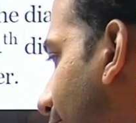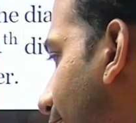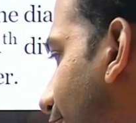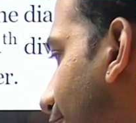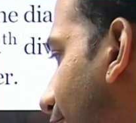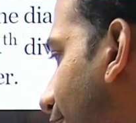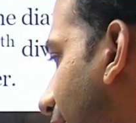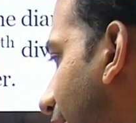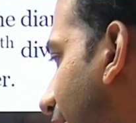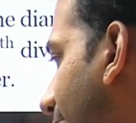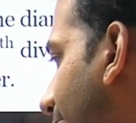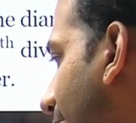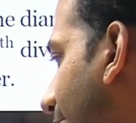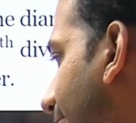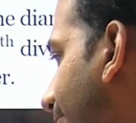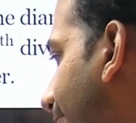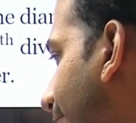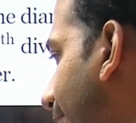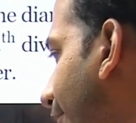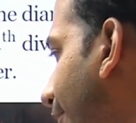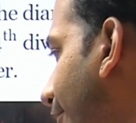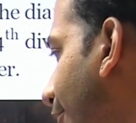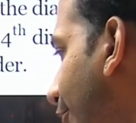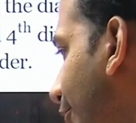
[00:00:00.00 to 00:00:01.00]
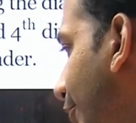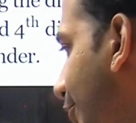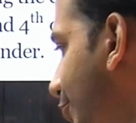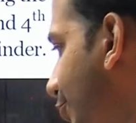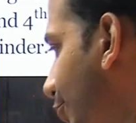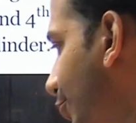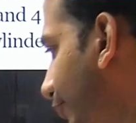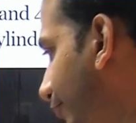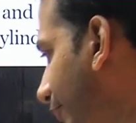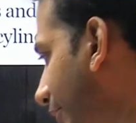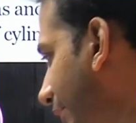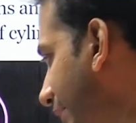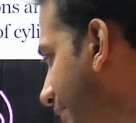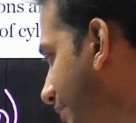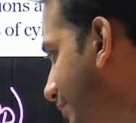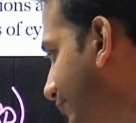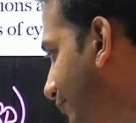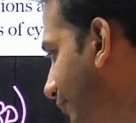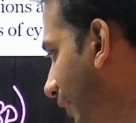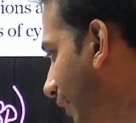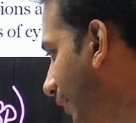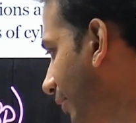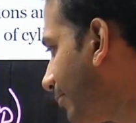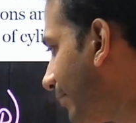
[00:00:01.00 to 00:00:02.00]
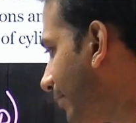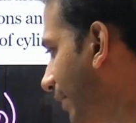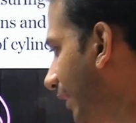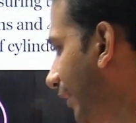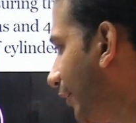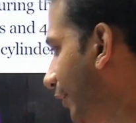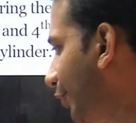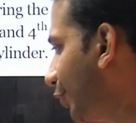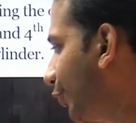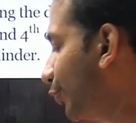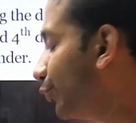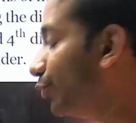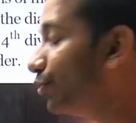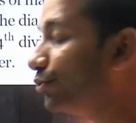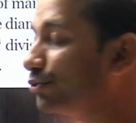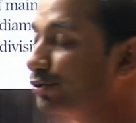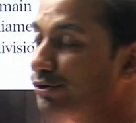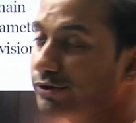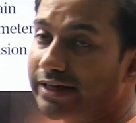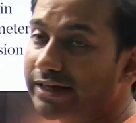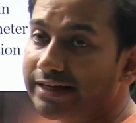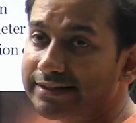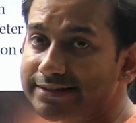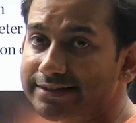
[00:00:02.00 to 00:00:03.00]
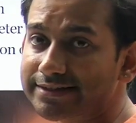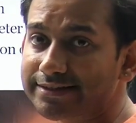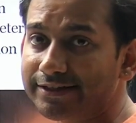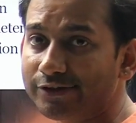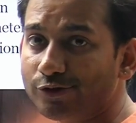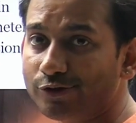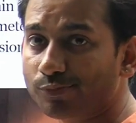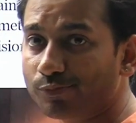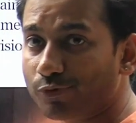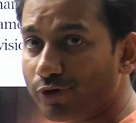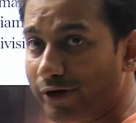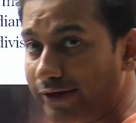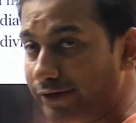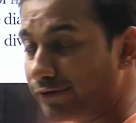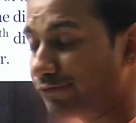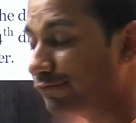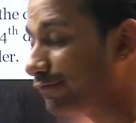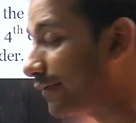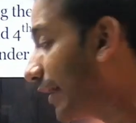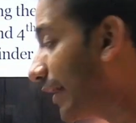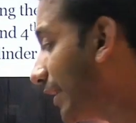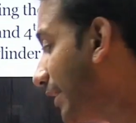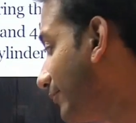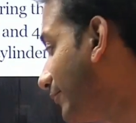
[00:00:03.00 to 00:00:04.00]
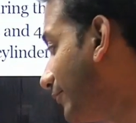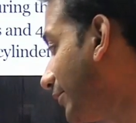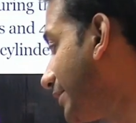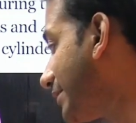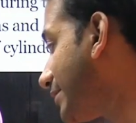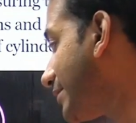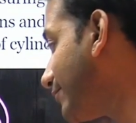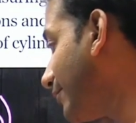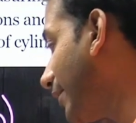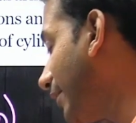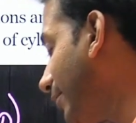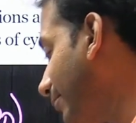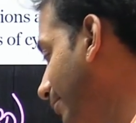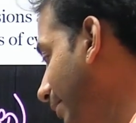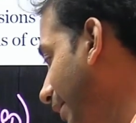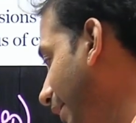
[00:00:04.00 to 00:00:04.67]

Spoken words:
1 mm. So if it is 1 by 2, that's 0.5. It is 1